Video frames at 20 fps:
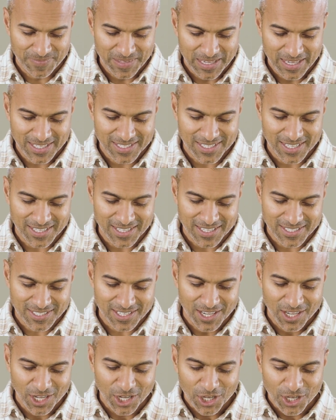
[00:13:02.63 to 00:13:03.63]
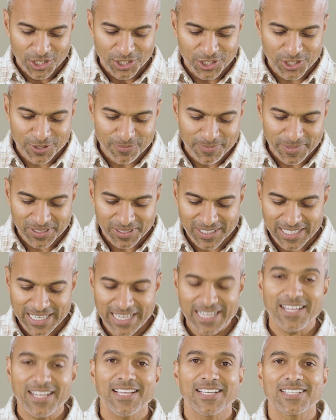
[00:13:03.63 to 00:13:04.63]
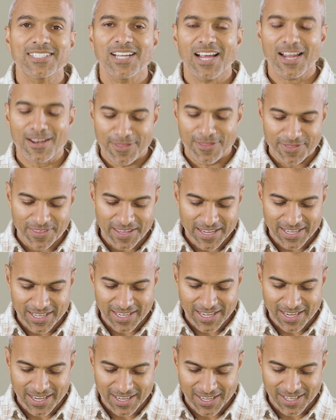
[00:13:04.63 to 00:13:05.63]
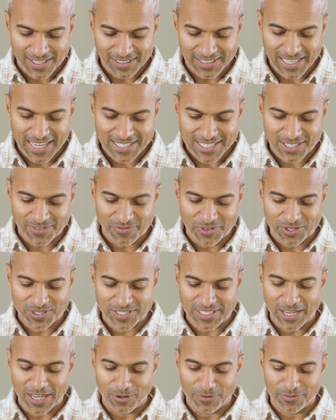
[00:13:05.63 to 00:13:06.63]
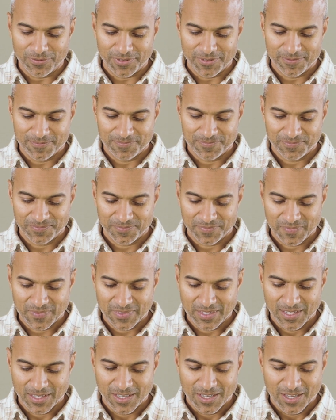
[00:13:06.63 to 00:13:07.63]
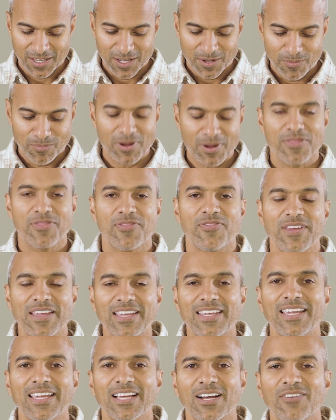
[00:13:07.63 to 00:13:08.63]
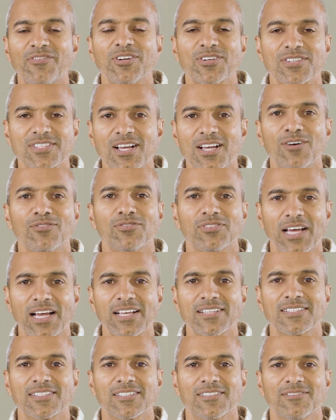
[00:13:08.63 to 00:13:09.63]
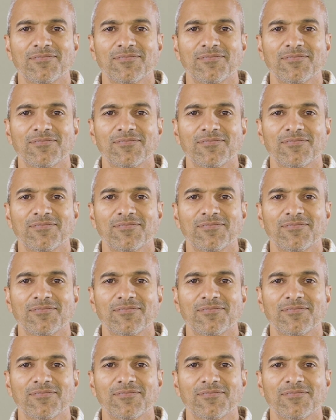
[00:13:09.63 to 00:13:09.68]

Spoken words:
He said this: humility is not thinking less of yourself, but thinking of yourself less.